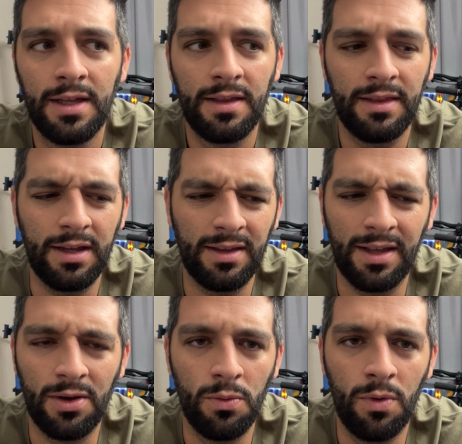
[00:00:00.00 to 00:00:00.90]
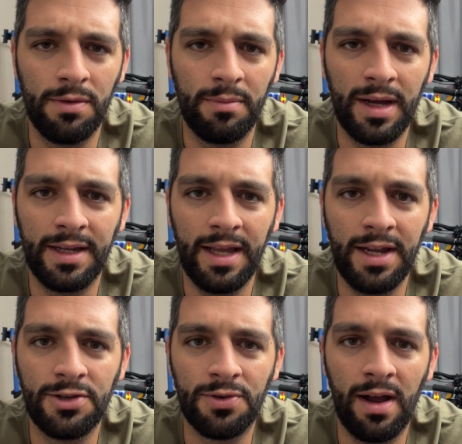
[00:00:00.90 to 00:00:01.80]
think like a
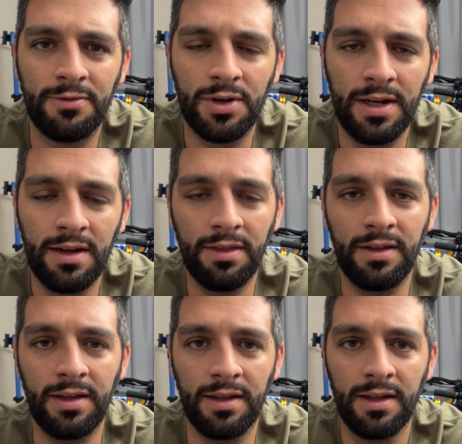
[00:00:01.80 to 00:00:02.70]
1x8 drivetrain. Nothing